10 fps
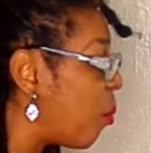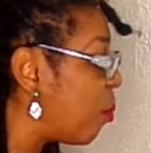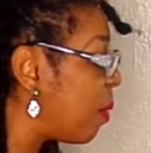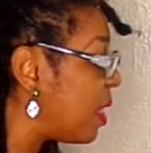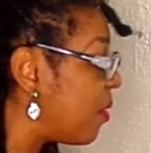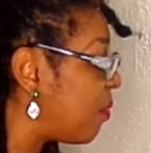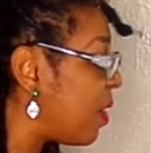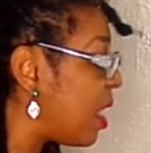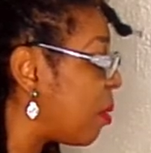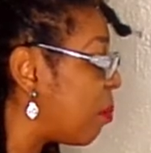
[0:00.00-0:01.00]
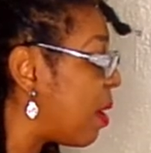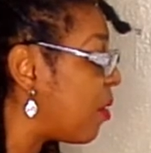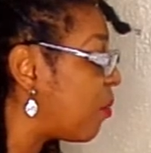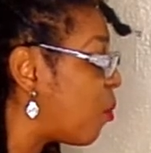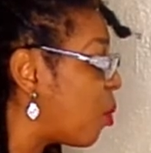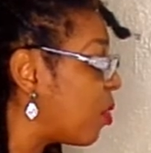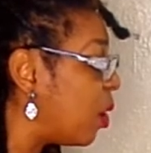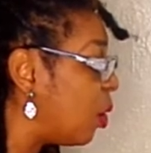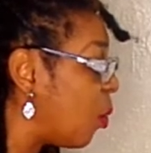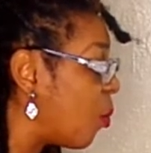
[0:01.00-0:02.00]
benefit, but for the
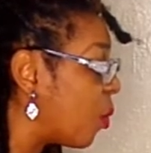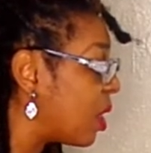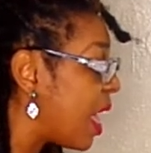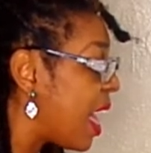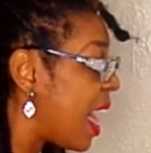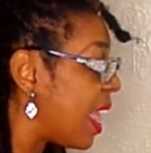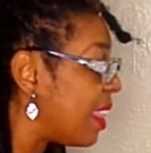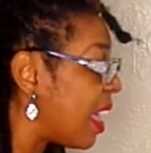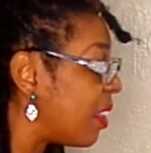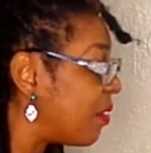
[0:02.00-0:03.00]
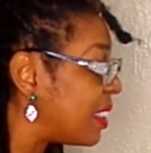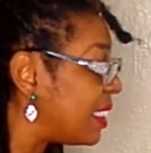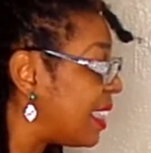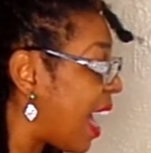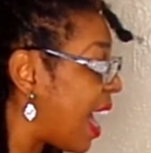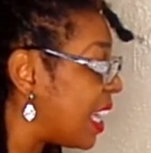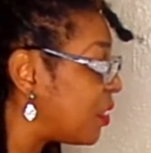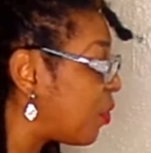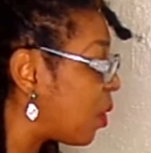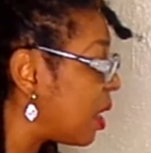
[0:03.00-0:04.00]
Lord. And none of us dies
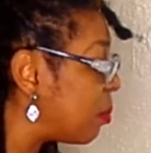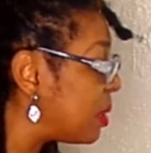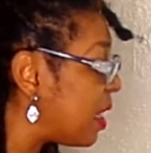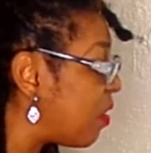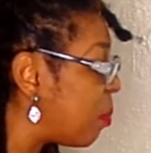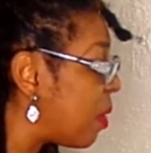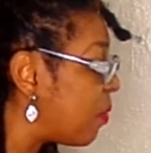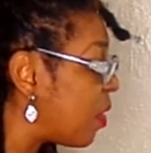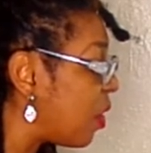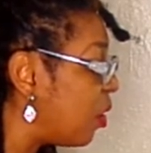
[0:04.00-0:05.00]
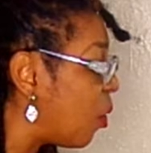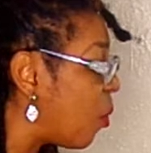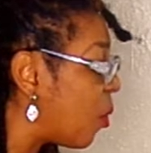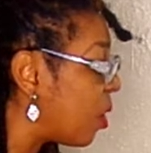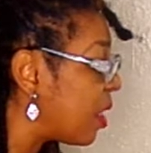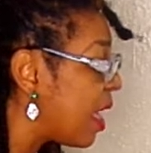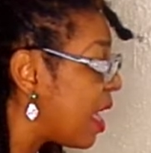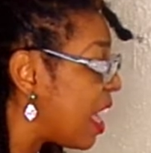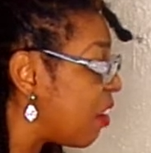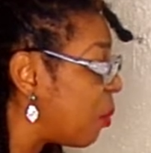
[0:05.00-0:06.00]
for himself, but for the Lord.
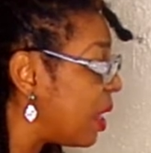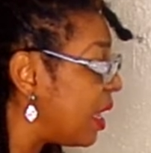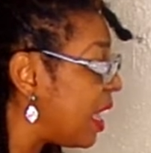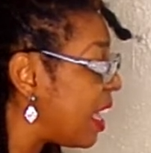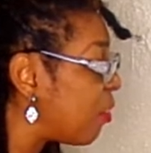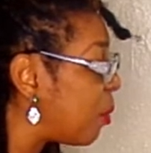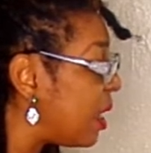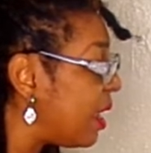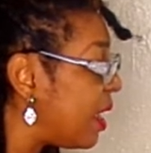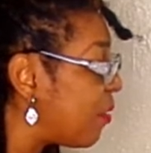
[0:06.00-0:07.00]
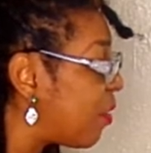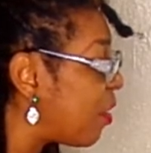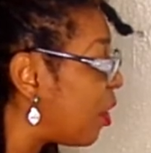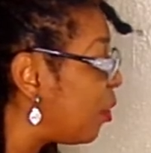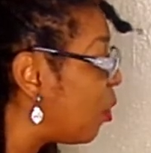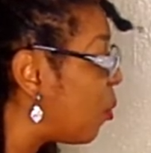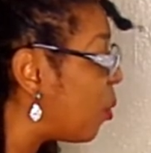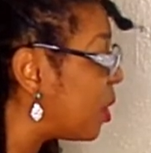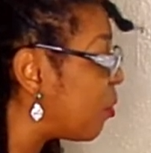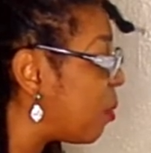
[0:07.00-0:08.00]
If we live for the
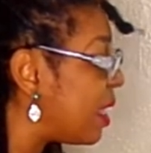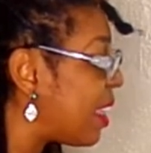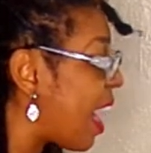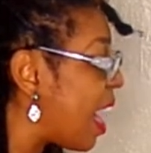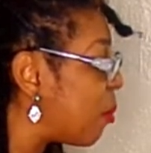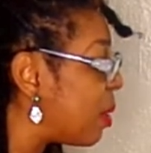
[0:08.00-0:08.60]
Lord. If we die